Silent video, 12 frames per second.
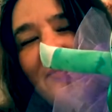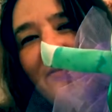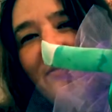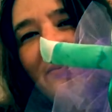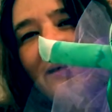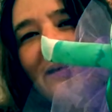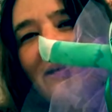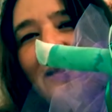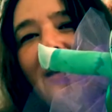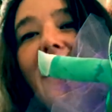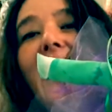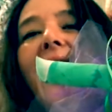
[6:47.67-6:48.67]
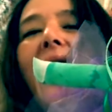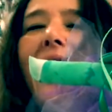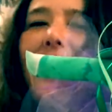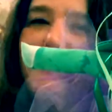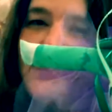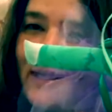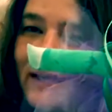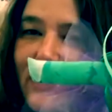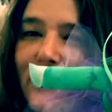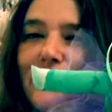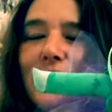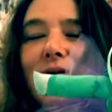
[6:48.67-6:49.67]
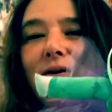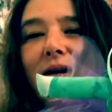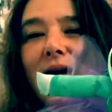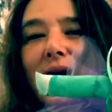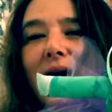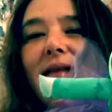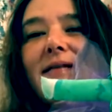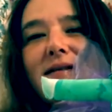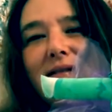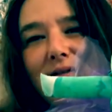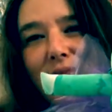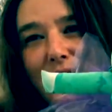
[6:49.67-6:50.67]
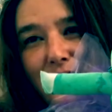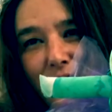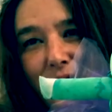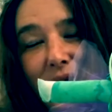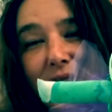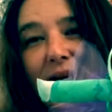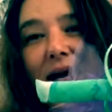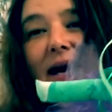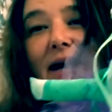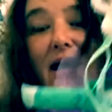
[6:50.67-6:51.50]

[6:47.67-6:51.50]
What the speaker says: everybody. I'm telling you a story, and this is my story today.